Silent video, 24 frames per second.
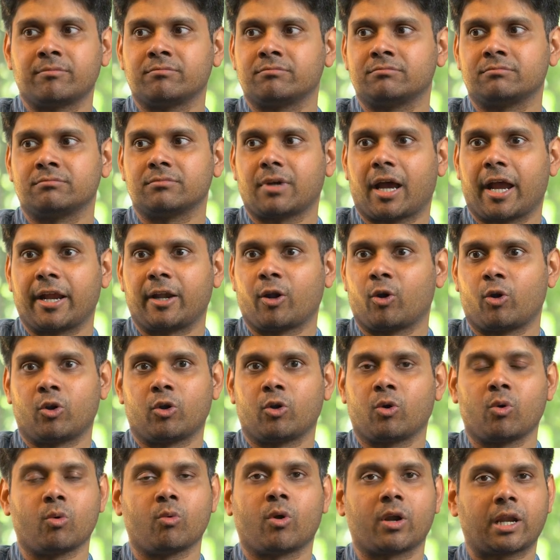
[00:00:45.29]
I'm I don't
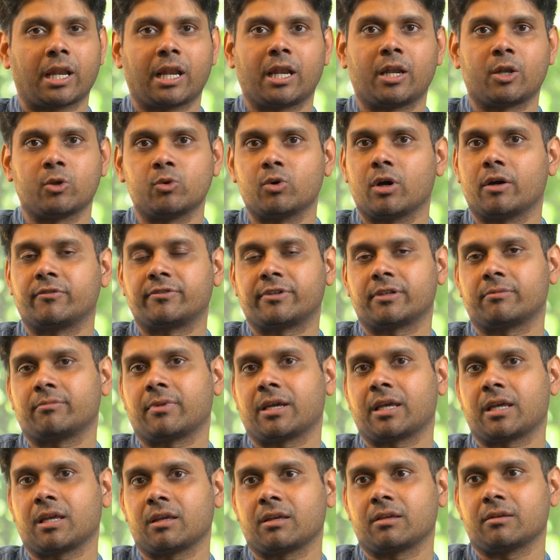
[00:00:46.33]
know what I'll do after
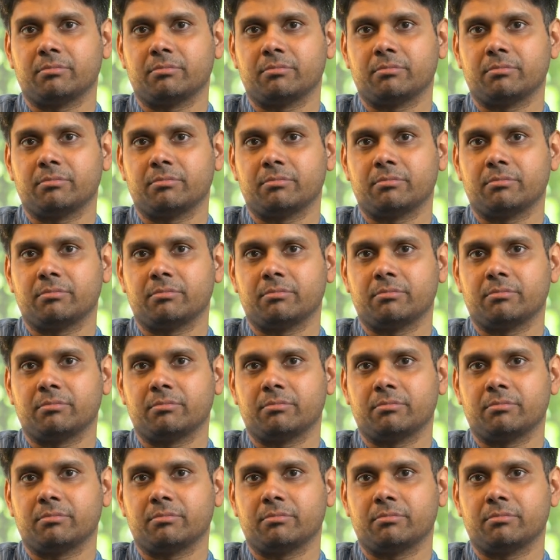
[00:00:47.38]
my